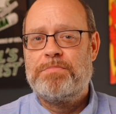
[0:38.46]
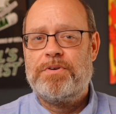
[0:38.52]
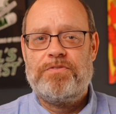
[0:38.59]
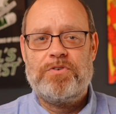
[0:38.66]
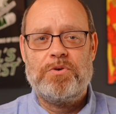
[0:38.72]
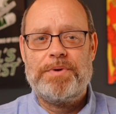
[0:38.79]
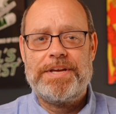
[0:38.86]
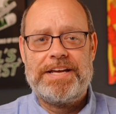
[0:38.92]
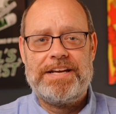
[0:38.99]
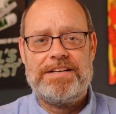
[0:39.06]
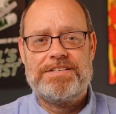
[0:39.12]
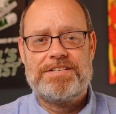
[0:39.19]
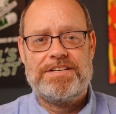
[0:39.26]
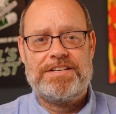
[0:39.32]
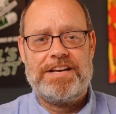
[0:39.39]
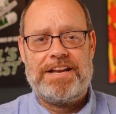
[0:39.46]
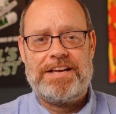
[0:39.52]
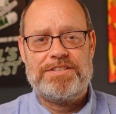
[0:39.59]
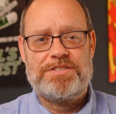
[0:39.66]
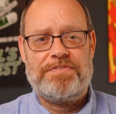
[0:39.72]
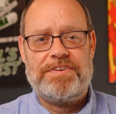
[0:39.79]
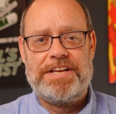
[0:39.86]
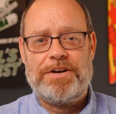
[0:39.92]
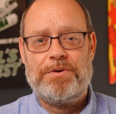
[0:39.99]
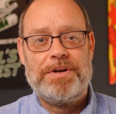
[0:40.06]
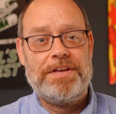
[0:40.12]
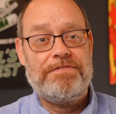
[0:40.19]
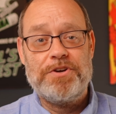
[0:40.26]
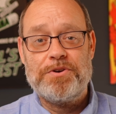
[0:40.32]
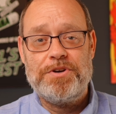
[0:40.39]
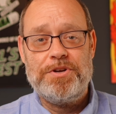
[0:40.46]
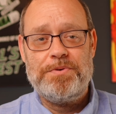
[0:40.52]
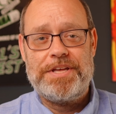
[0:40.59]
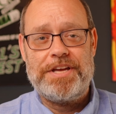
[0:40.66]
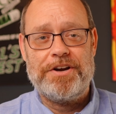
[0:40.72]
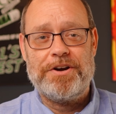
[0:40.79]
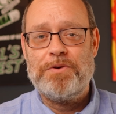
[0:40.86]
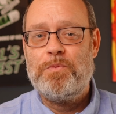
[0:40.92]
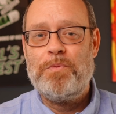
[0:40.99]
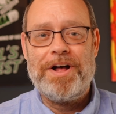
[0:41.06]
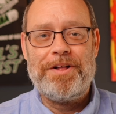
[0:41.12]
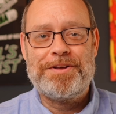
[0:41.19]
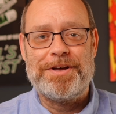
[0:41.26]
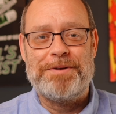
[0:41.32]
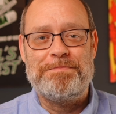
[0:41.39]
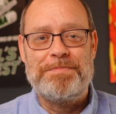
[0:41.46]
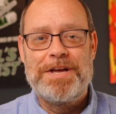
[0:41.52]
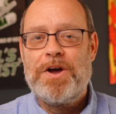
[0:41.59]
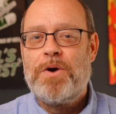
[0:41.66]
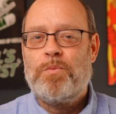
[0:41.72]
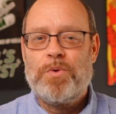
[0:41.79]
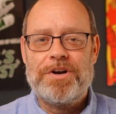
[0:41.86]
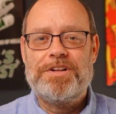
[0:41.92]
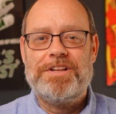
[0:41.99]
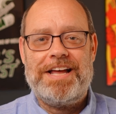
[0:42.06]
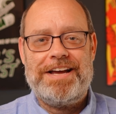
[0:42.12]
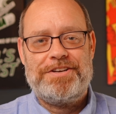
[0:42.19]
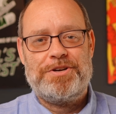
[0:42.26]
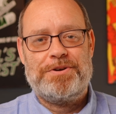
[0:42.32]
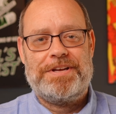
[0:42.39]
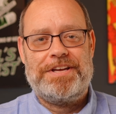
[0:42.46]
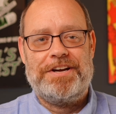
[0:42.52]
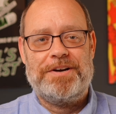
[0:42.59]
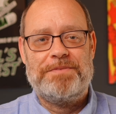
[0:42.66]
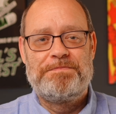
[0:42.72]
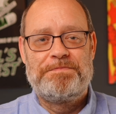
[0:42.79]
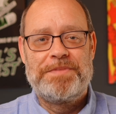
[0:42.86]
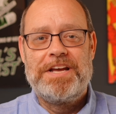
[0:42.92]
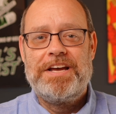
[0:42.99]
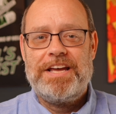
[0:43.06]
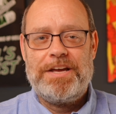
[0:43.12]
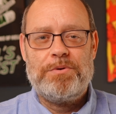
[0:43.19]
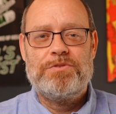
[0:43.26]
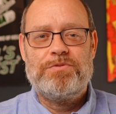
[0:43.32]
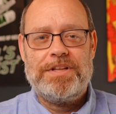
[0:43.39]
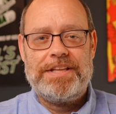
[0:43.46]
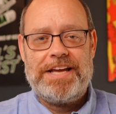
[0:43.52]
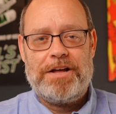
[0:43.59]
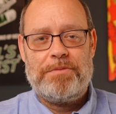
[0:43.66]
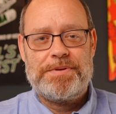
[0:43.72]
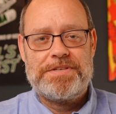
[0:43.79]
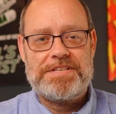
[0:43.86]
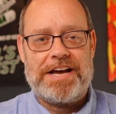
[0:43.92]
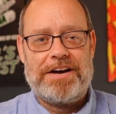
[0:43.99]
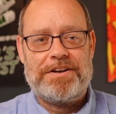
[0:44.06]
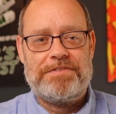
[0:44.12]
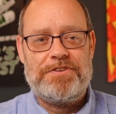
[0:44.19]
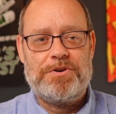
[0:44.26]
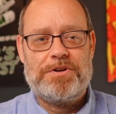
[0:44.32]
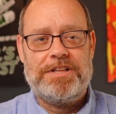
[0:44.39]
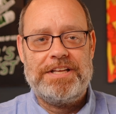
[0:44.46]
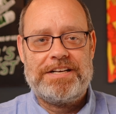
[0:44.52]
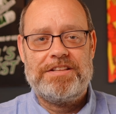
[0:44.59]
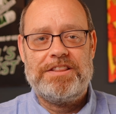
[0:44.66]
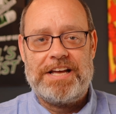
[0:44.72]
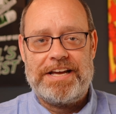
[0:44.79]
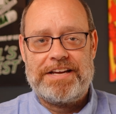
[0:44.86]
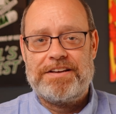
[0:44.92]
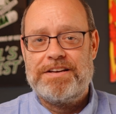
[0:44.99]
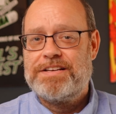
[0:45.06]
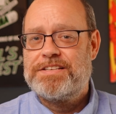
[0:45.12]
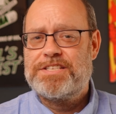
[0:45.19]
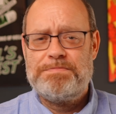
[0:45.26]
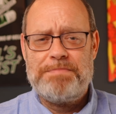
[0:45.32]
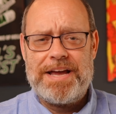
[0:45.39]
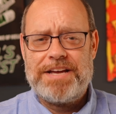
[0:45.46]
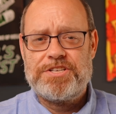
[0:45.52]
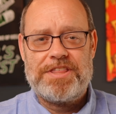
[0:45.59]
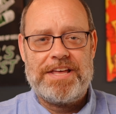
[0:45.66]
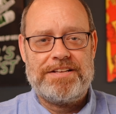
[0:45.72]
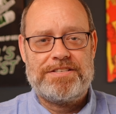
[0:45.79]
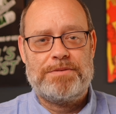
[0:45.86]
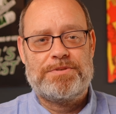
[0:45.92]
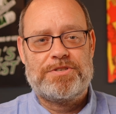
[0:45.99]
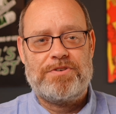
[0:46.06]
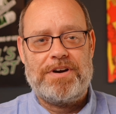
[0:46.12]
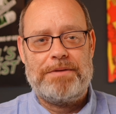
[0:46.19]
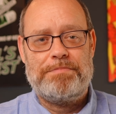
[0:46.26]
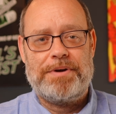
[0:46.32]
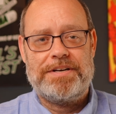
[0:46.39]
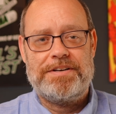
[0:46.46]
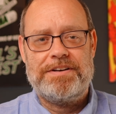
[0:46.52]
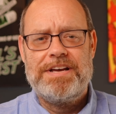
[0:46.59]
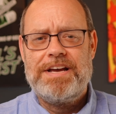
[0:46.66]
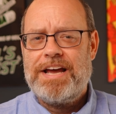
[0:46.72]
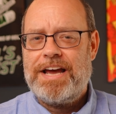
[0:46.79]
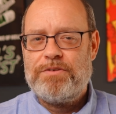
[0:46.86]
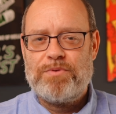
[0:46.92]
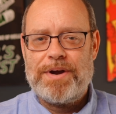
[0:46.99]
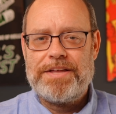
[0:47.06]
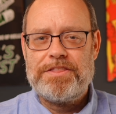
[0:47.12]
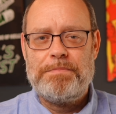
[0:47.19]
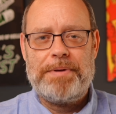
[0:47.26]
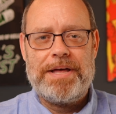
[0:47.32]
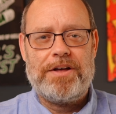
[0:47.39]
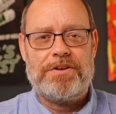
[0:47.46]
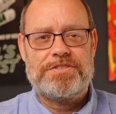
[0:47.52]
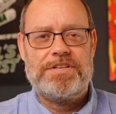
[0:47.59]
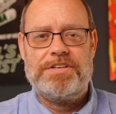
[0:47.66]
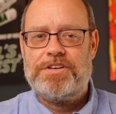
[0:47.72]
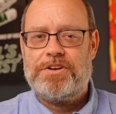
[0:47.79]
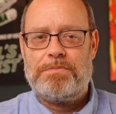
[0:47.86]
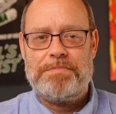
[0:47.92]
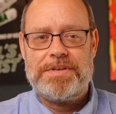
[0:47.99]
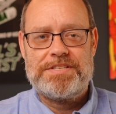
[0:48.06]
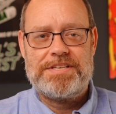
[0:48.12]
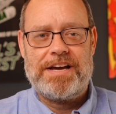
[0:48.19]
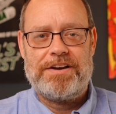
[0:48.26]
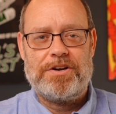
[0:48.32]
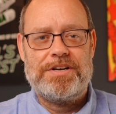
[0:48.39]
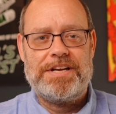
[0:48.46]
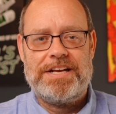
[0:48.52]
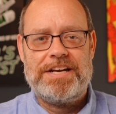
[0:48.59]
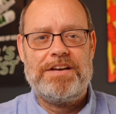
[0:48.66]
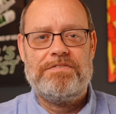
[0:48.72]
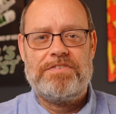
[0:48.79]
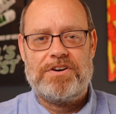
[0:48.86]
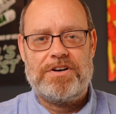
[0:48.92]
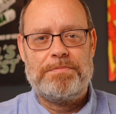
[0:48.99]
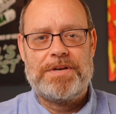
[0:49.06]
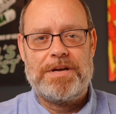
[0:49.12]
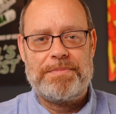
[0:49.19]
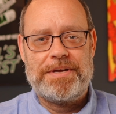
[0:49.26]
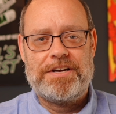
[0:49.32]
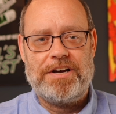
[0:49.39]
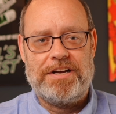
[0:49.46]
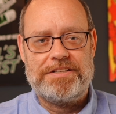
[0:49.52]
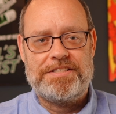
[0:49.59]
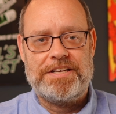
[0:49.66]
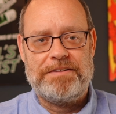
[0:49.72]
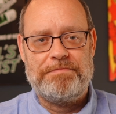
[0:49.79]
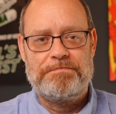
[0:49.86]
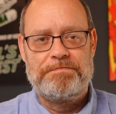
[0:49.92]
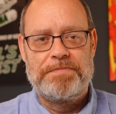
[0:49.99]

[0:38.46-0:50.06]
Before we get into today's video, if you're new here, welcome! We're glad you're here. It would really help us out if you clicked like, smash that subscribe button, and ring the bell so you don't miss out on any of our upcoming content.